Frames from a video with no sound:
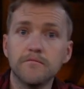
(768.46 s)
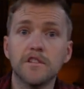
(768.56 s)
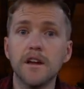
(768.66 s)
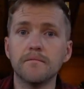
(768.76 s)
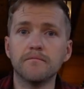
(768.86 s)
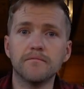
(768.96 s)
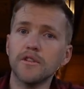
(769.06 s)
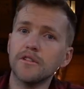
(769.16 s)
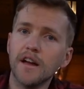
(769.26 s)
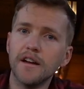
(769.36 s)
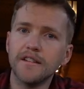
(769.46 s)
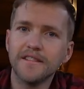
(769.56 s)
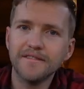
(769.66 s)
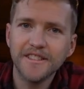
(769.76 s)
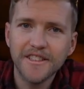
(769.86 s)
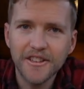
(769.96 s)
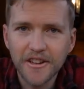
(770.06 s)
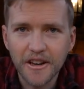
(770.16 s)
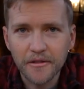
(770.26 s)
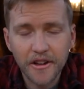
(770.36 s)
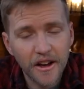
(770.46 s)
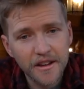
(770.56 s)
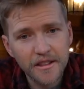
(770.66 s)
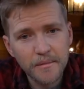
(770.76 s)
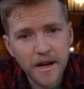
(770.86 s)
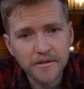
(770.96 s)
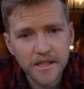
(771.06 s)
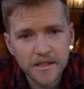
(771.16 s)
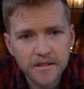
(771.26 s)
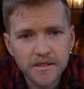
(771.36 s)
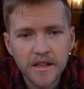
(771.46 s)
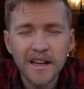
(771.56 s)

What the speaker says: Great, you're a guide. You can guide in the mountains,